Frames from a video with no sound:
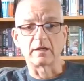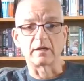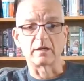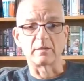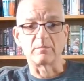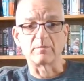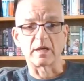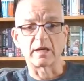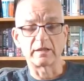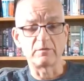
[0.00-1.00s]

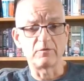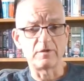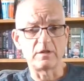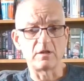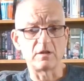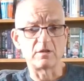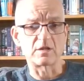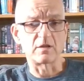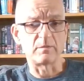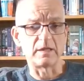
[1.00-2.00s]
Had them for years,
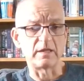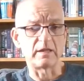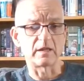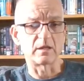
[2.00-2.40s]
they've been in the